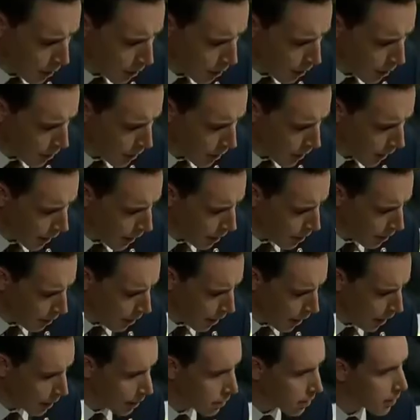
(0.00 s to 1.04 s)
let's get into
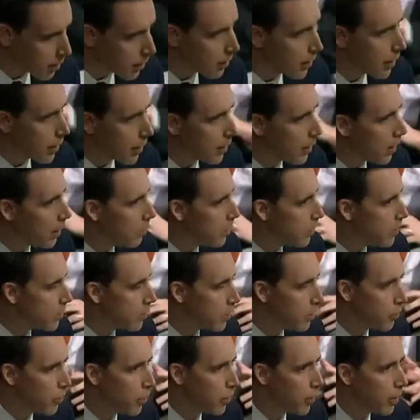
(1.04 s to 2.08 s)
that, and let me
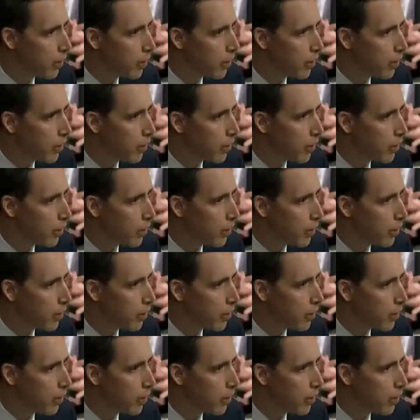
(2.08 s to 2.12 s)
see if we